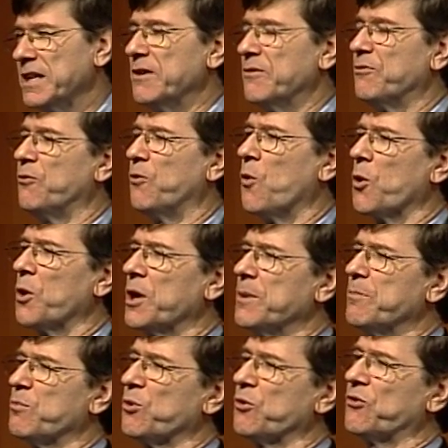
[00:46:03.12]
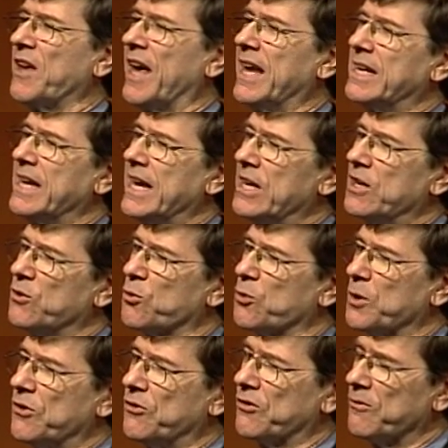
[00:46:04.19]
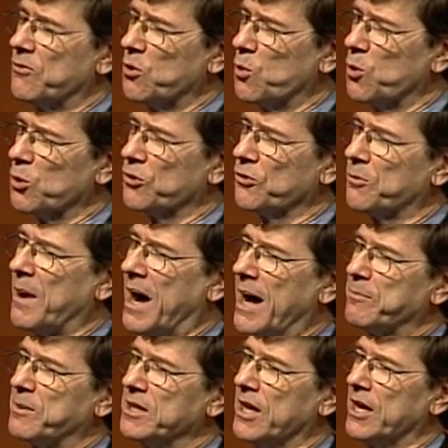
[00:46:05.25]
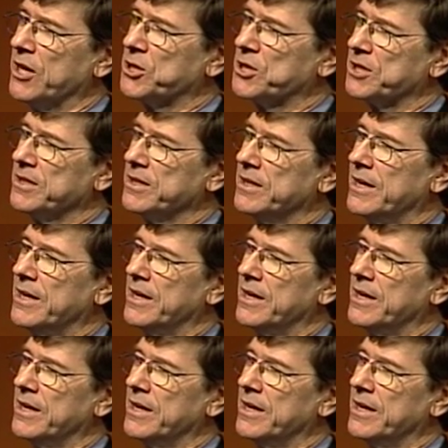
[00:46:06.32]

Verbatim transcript: 40% increase of the world's population